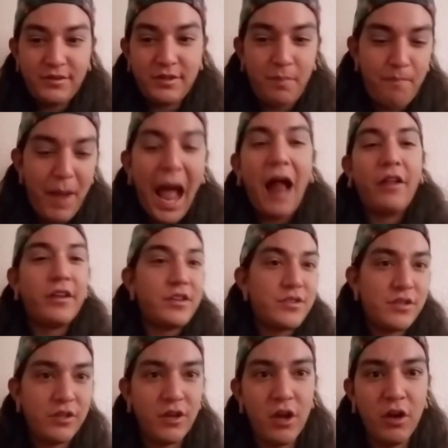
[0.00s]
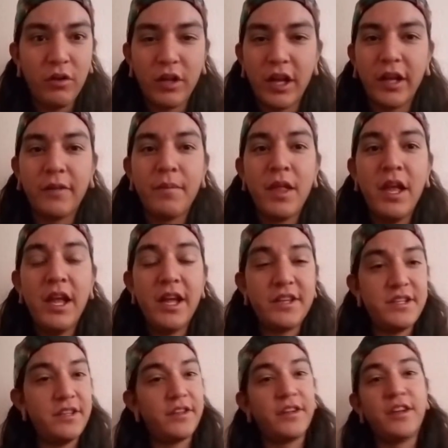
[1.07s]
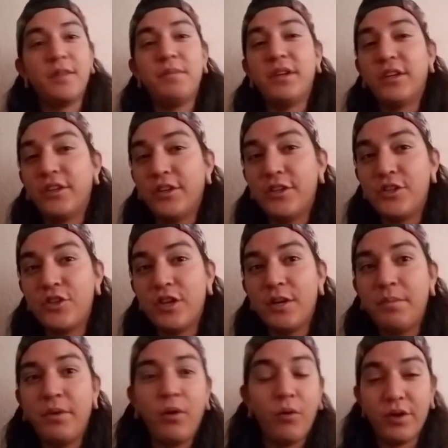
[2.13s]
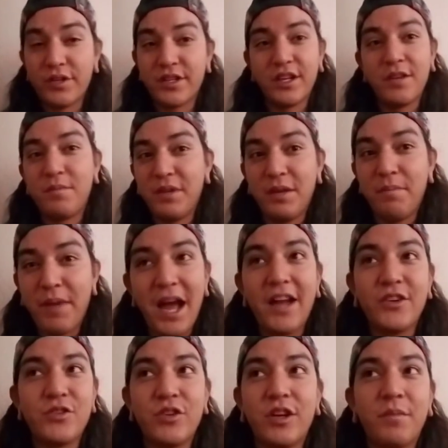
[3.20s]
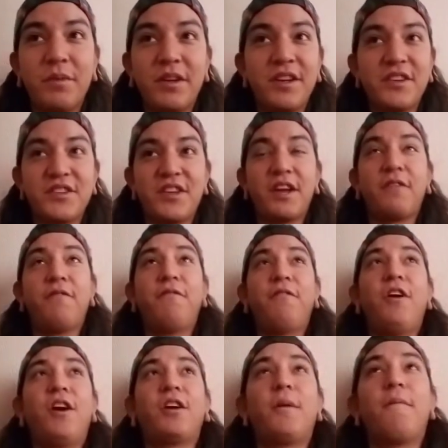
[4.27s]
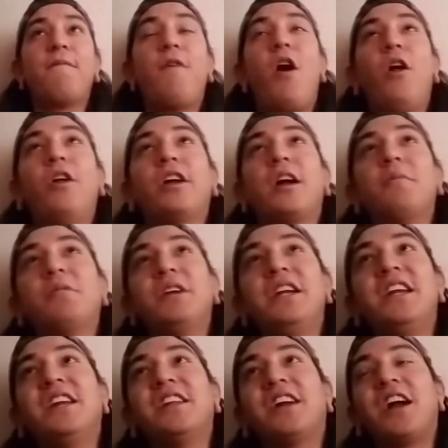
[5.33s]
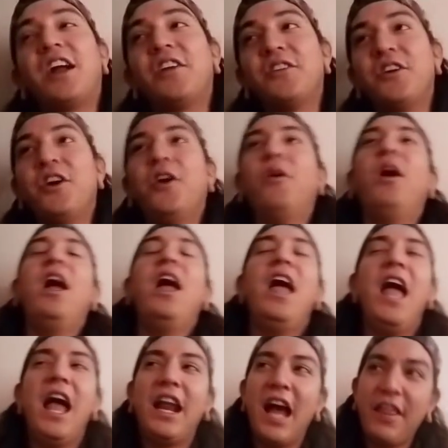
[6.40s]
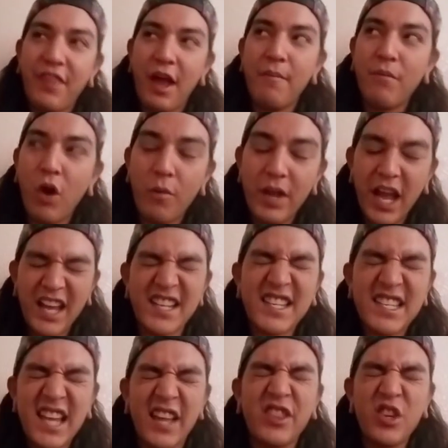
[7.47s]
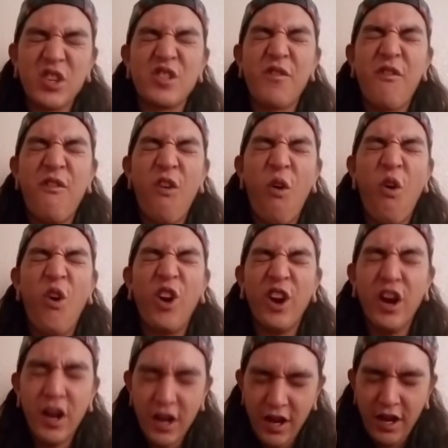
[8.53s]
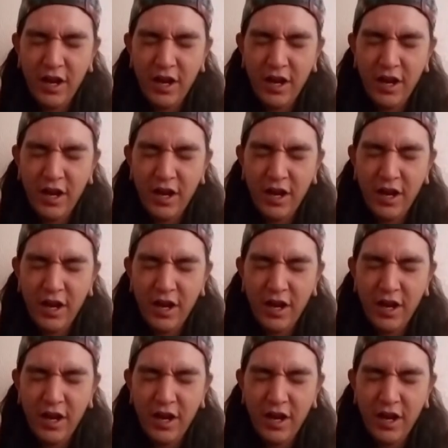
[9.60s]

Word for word: the balance, you know, like it's either gonna be a good trip or it's gonna be a bad trip. And it's like, fuck, I'm falling, I'm leaning, like I don't know. And at that moment, I said those four